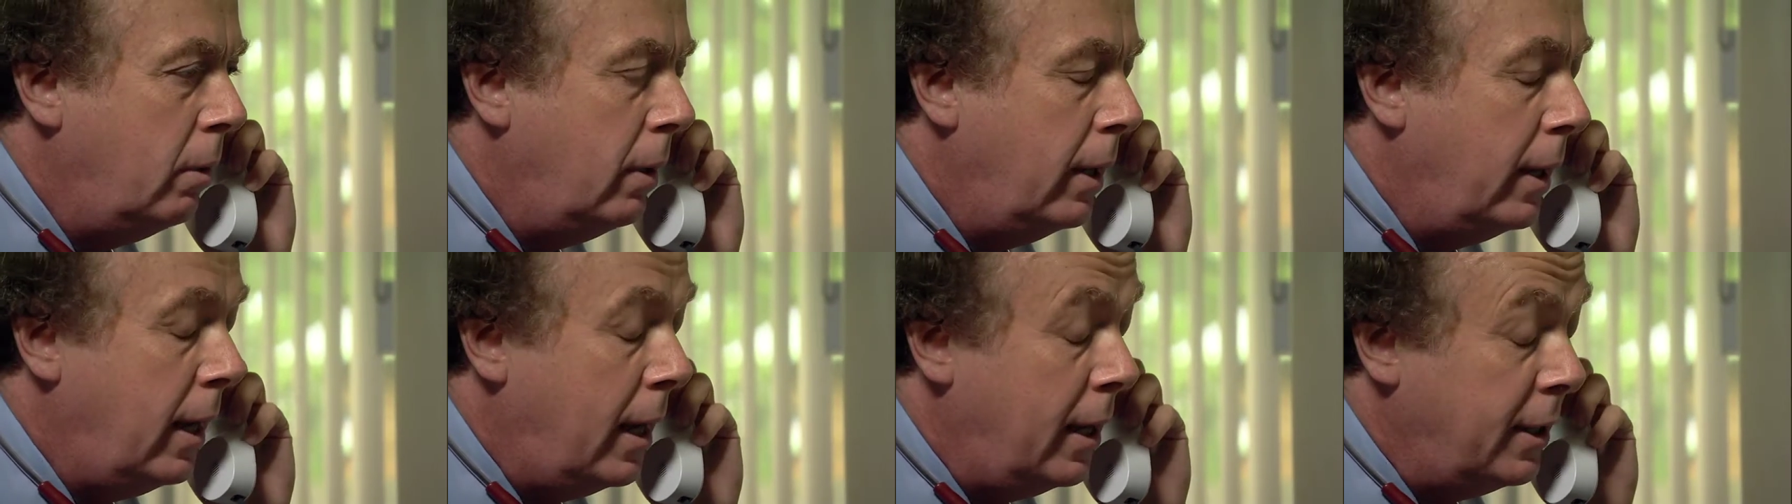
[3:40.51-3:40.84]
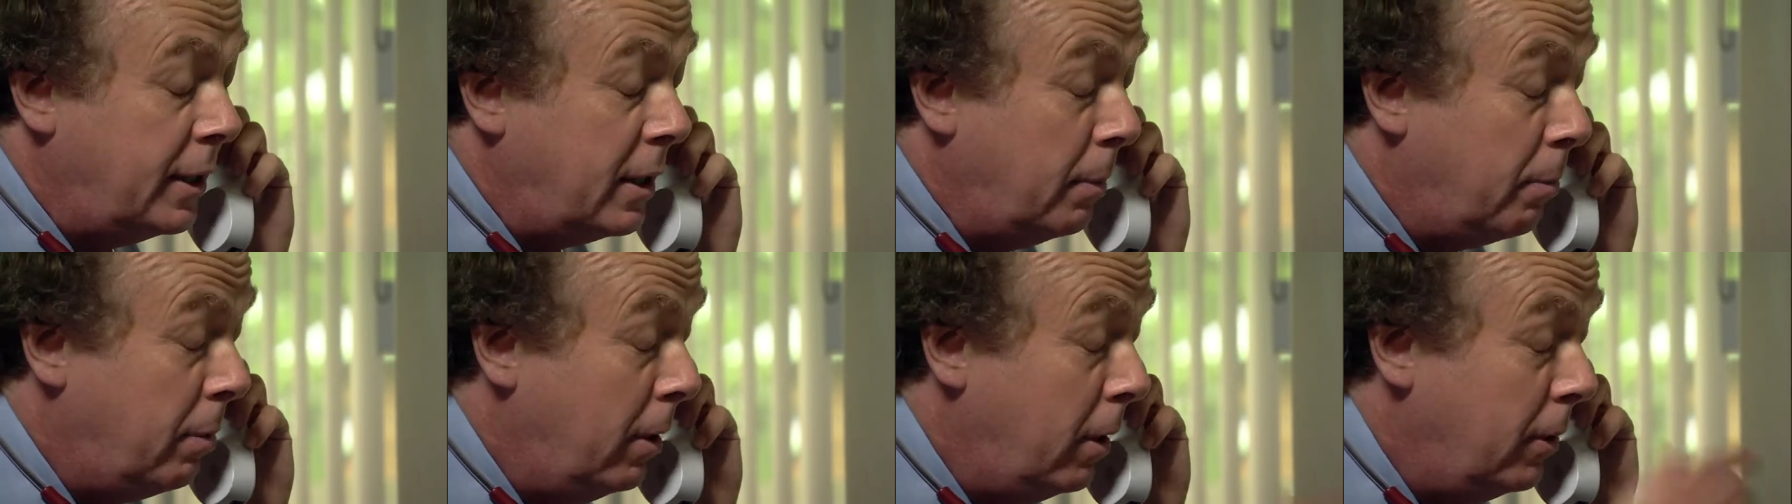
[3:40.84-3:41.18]
And I
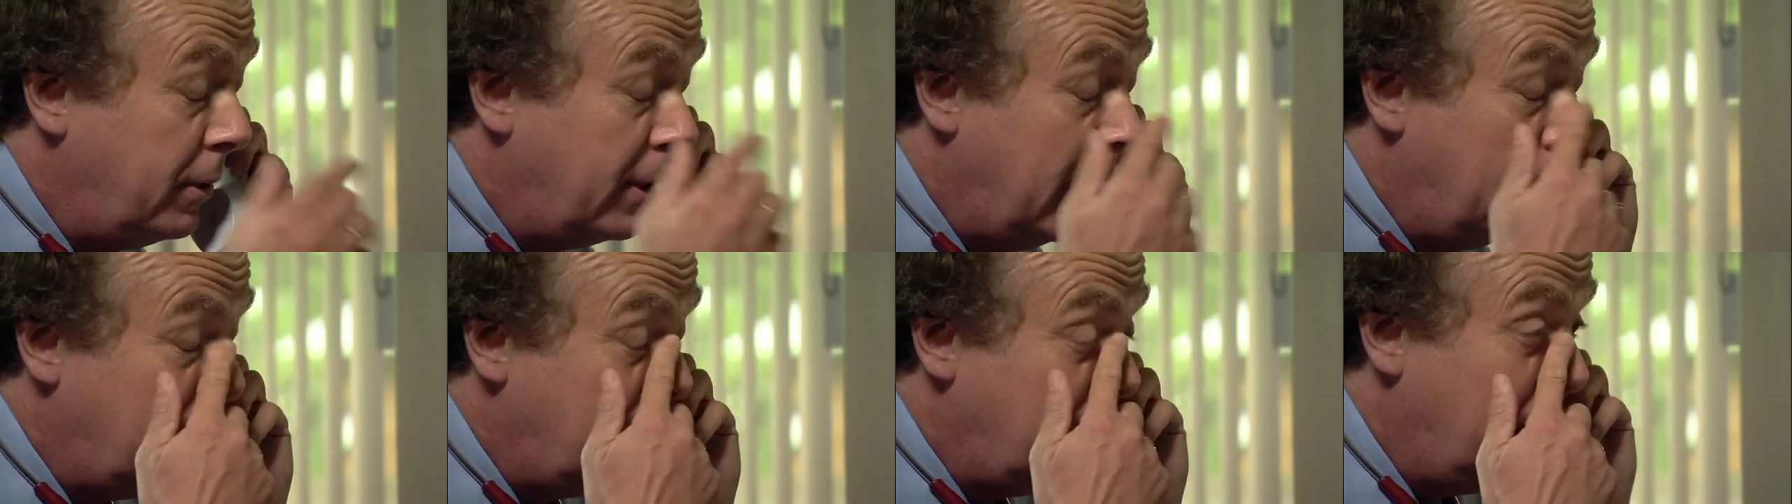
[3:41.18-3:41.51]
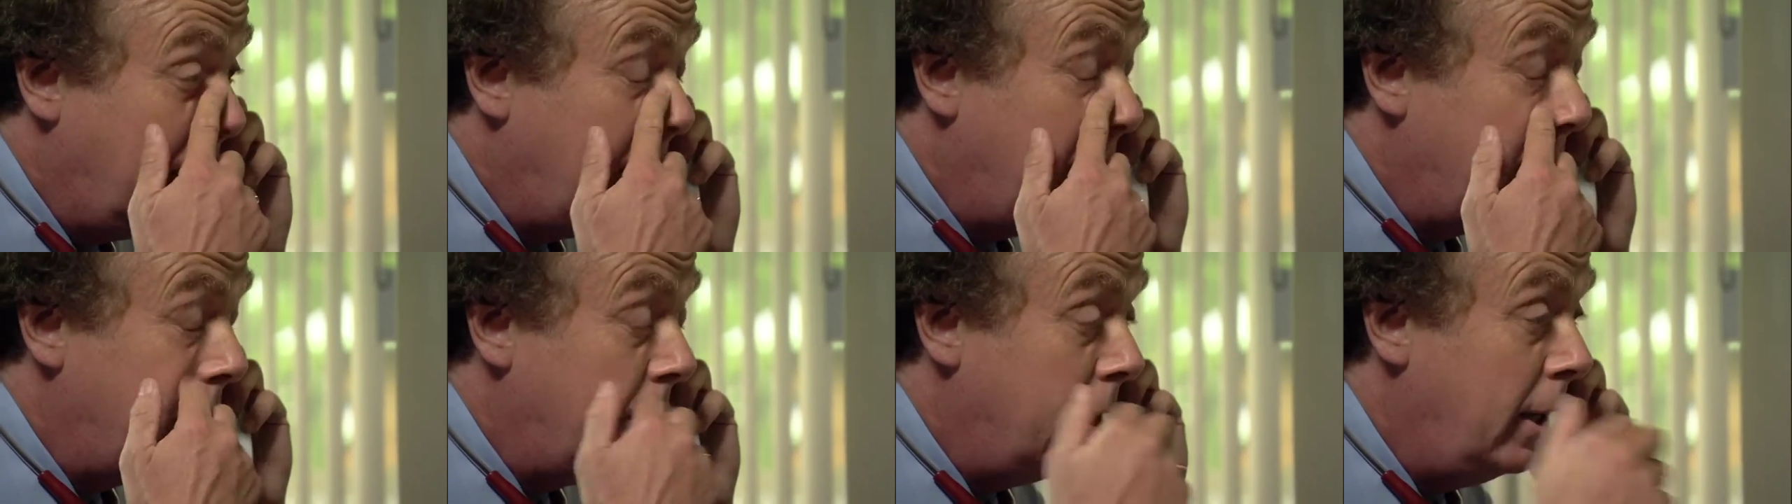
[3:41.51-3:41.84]
suppose actually
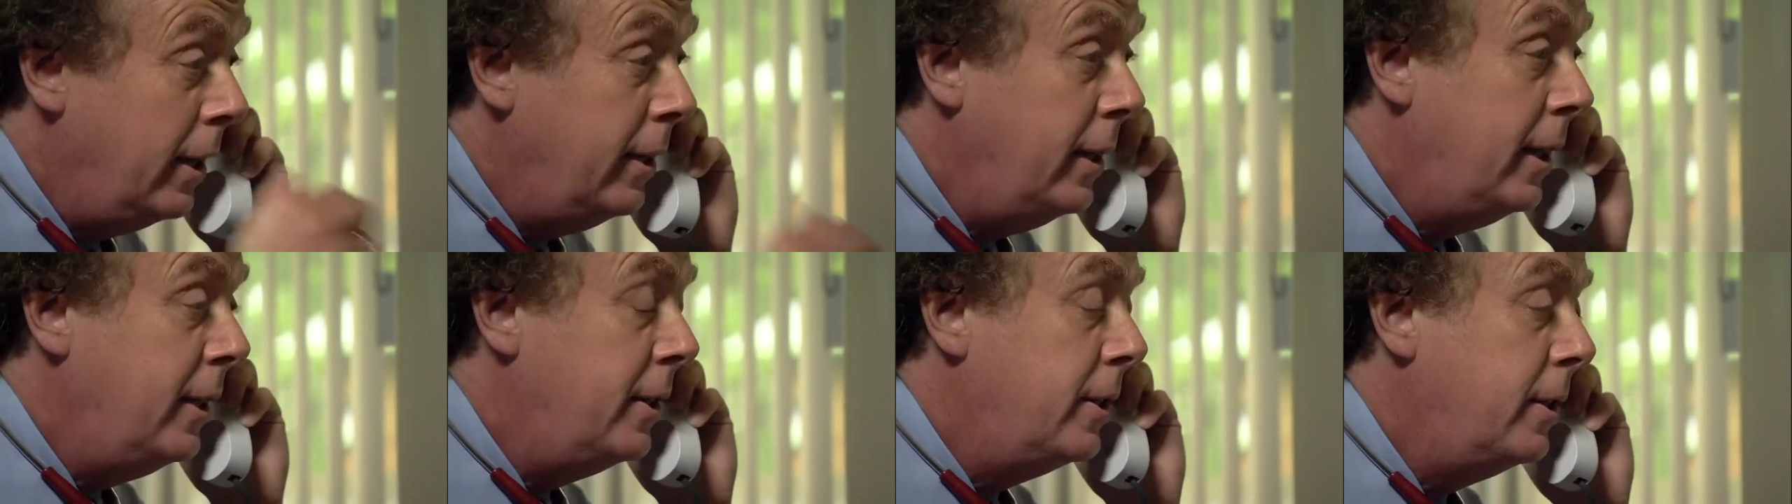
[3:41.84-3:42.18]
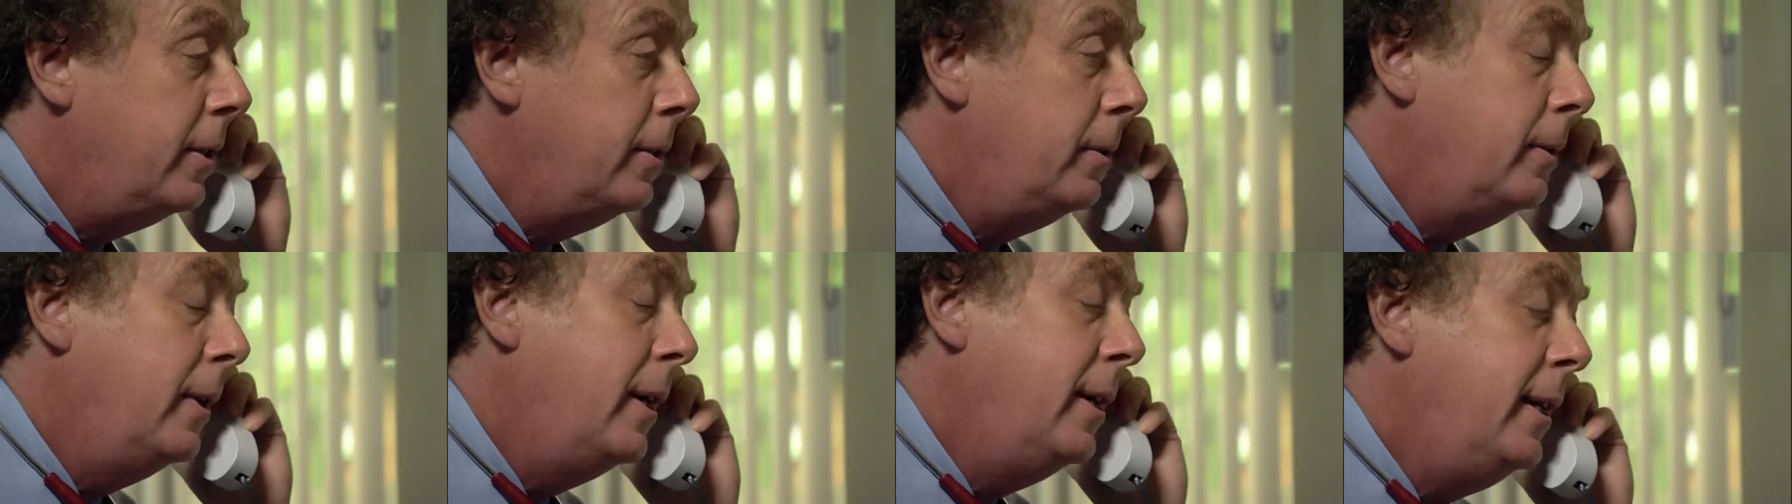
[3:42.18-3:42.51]
I need
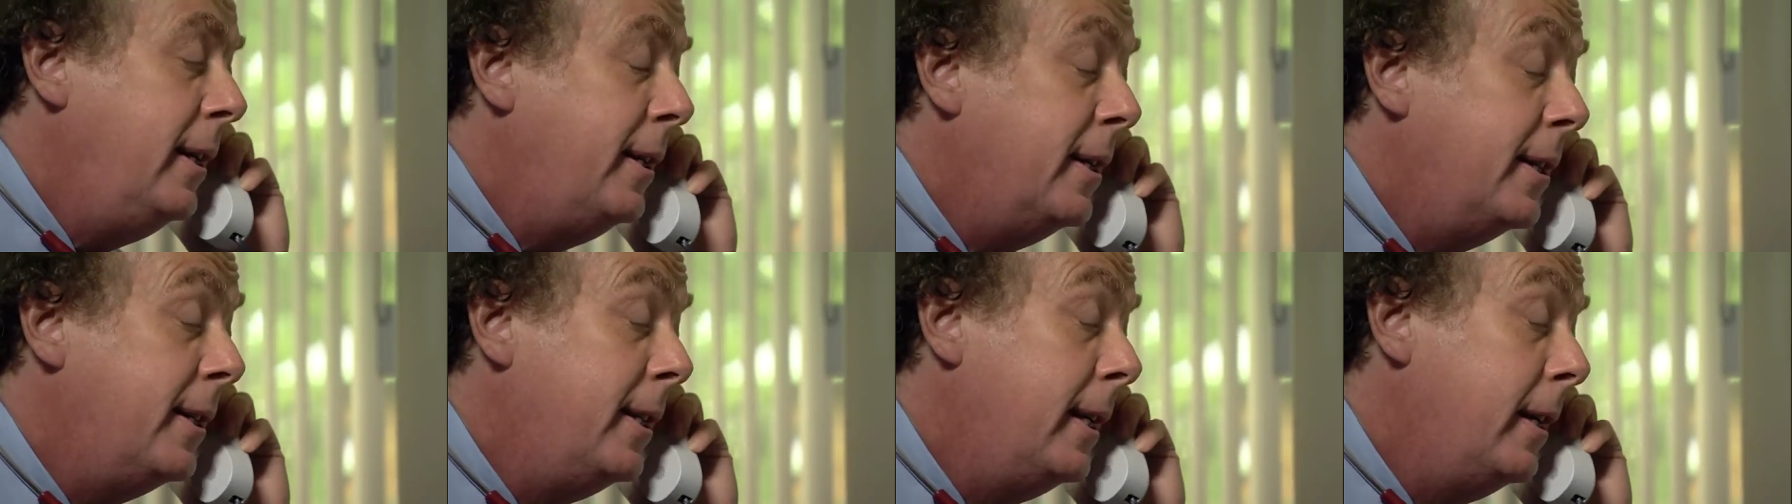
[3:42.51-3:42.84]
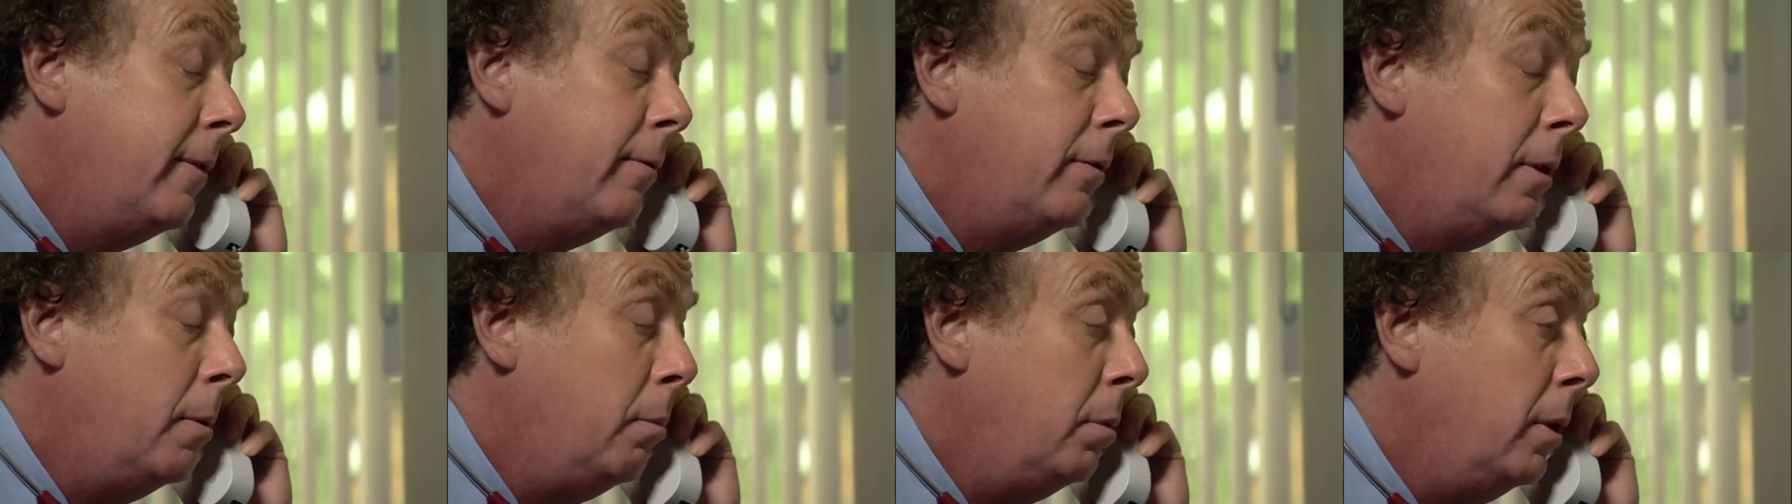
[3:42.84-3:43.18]
to see her
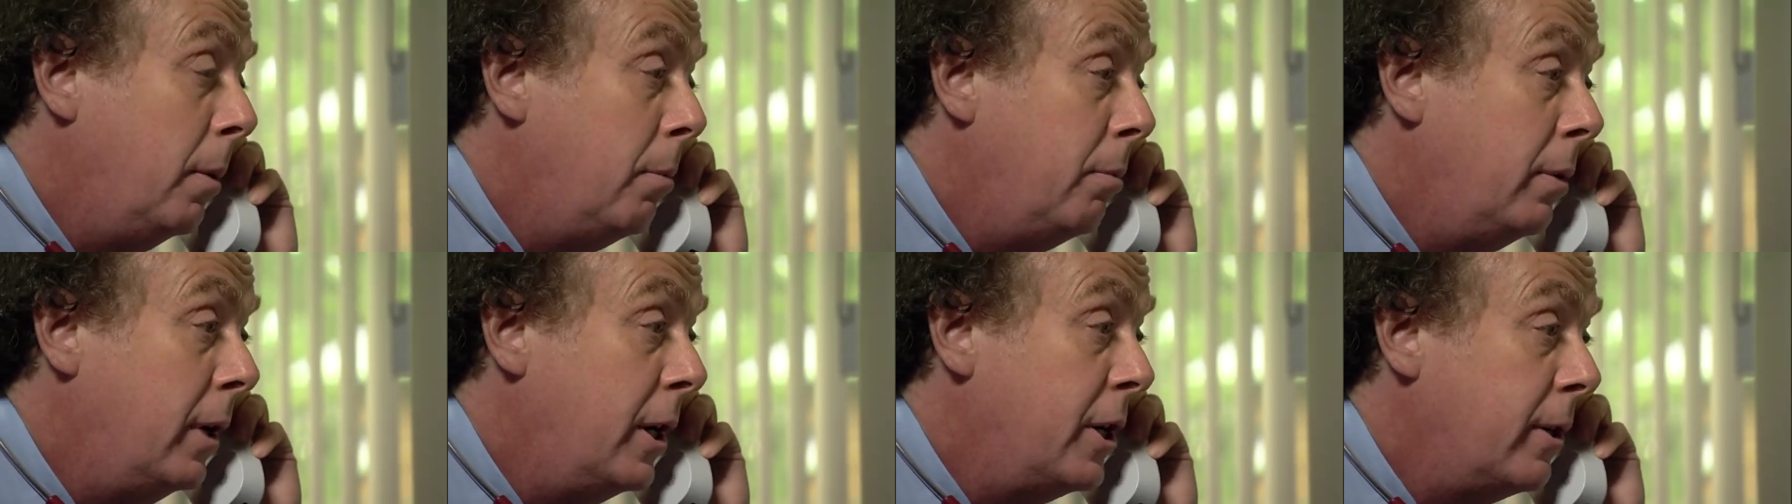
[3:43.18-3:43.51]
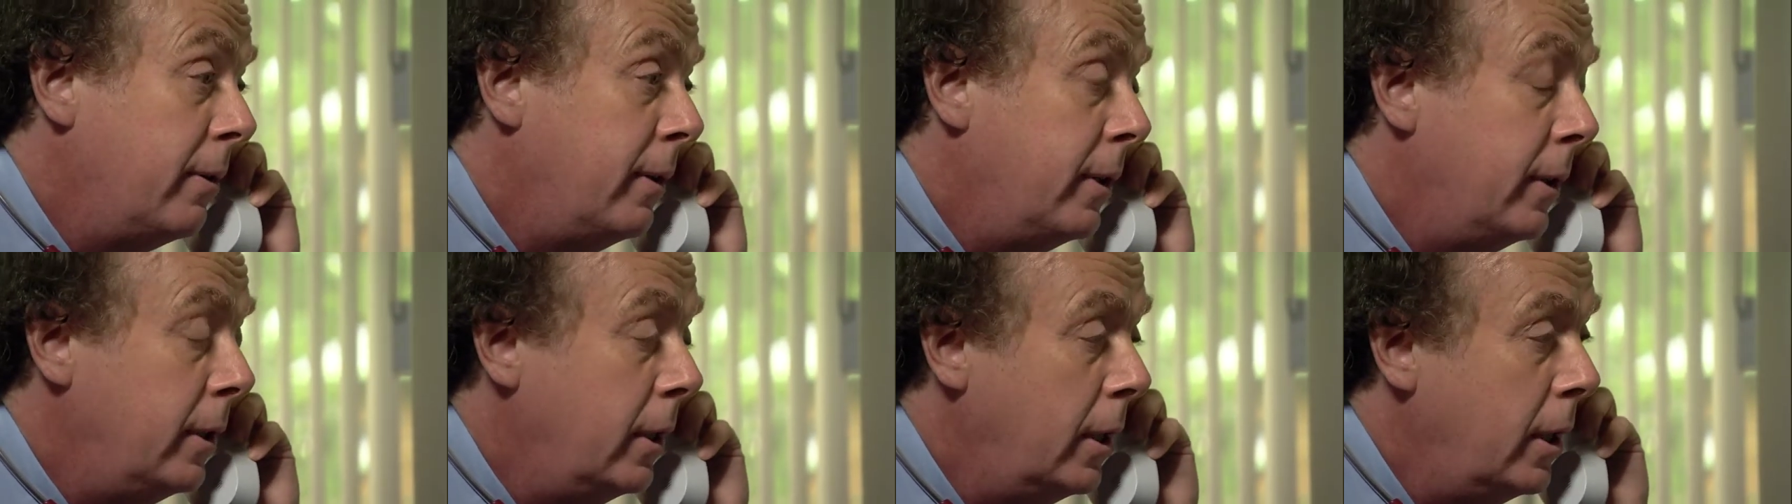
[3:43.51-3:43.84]
for her blood pressure,
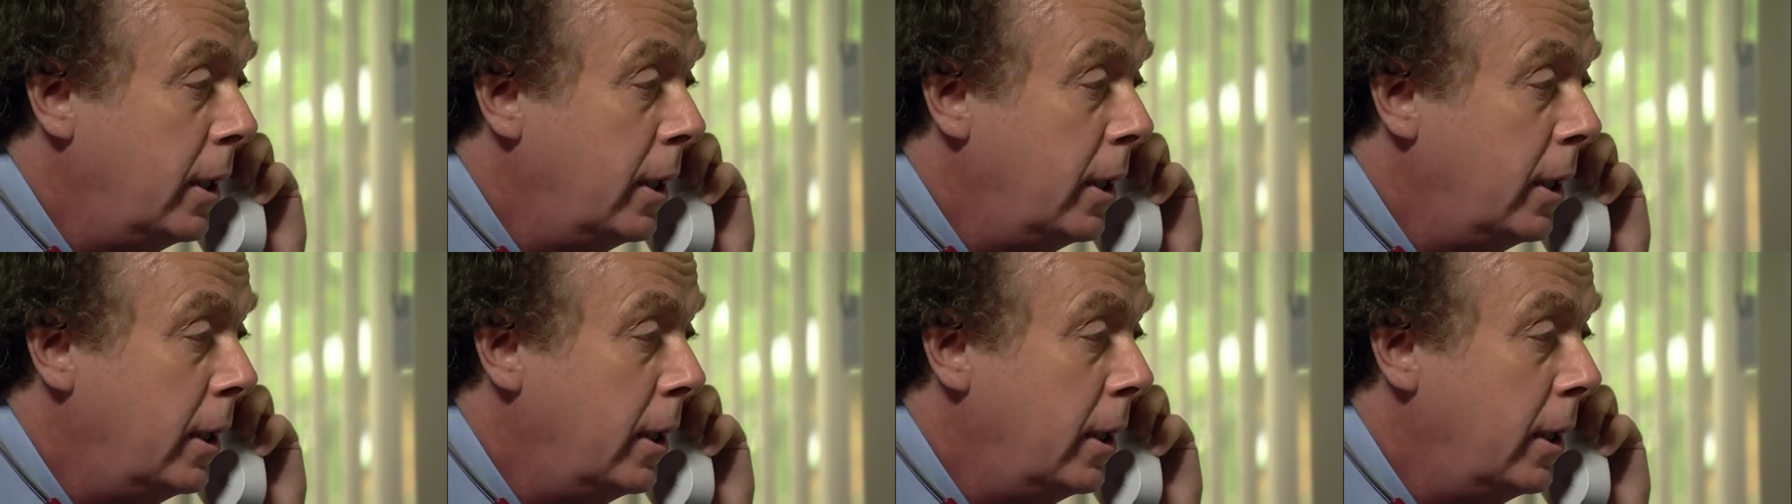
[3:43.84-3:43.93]
and